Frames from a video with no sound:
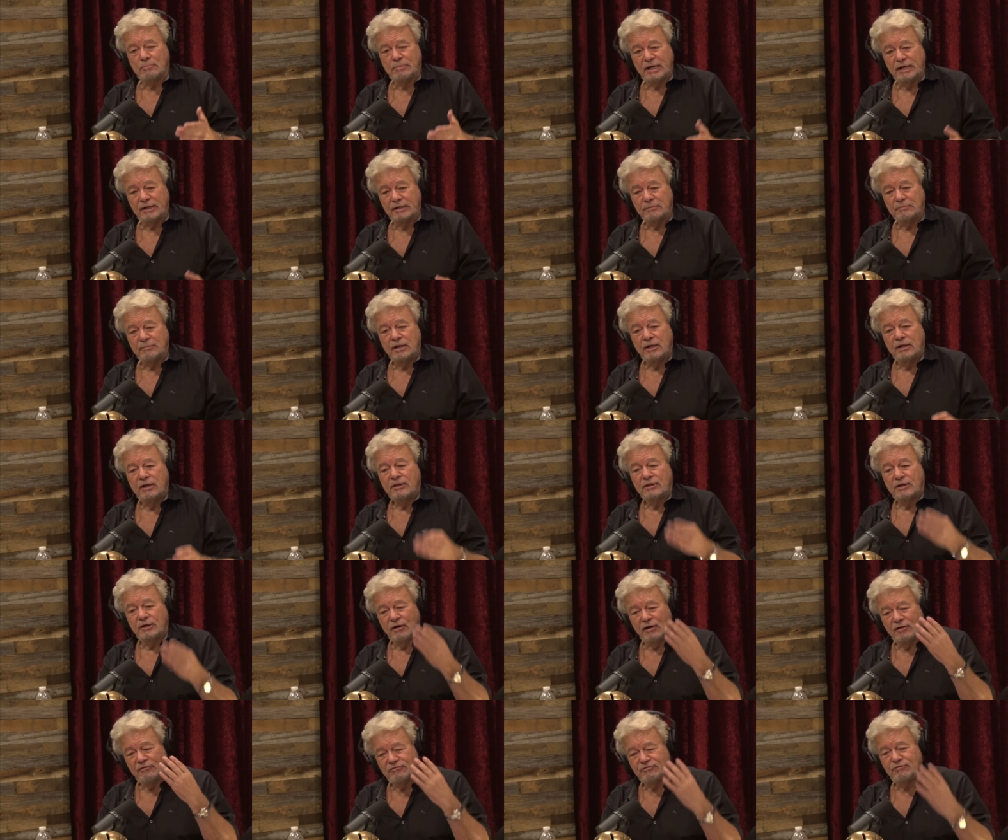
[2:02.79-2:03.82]
them. There
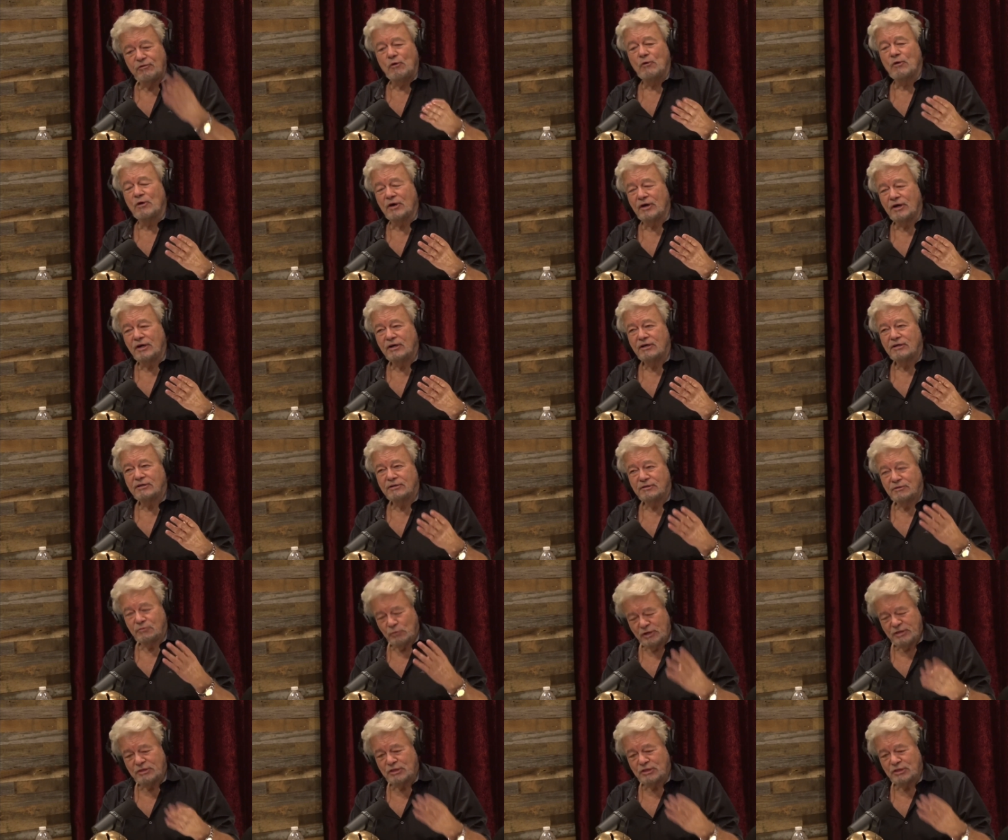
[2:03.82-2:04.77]
are four. We